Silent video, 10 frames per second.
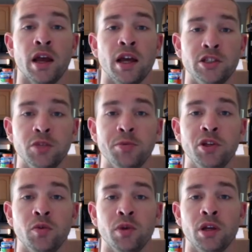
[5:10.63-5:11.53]
I should be
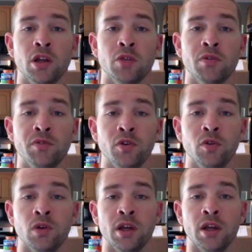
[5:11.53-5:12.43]
doing another
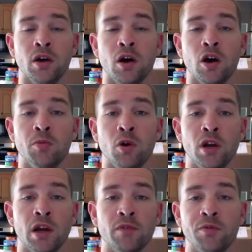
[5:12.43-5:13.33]
review in auto mode
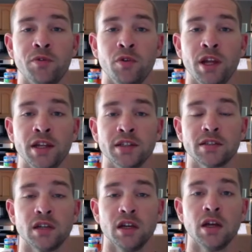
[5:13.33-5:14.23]
after a few days
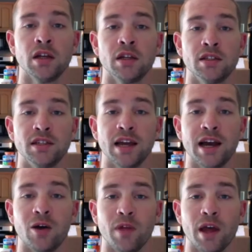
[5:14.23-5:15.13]
to see
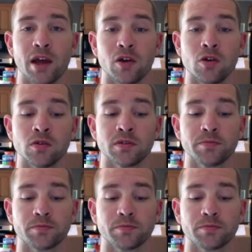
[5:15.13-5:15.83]
how that goes.